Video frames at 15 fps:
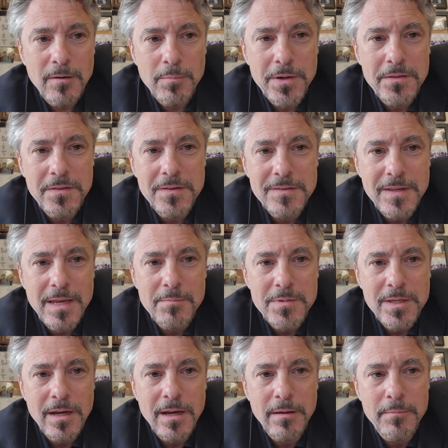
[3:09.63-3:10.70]
but at the same
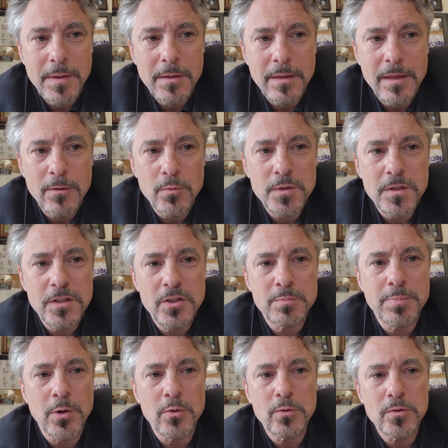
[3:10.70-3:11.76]
time he was
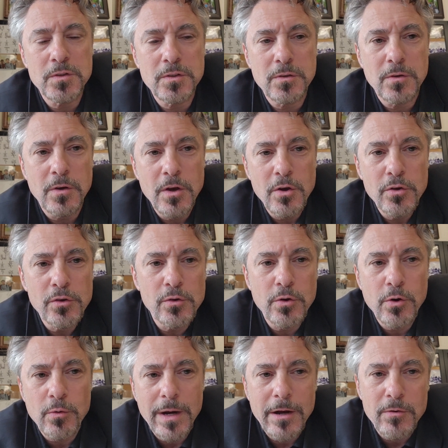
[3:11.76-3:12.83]
exposed to
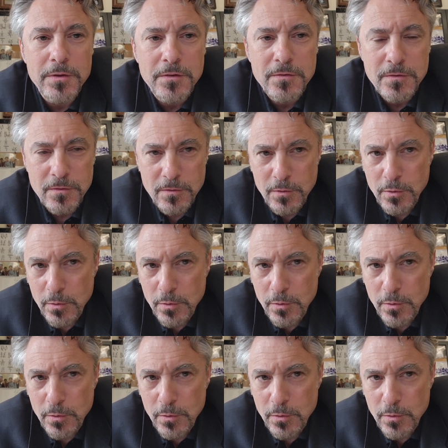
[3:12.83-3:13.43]
Hugo Grotius,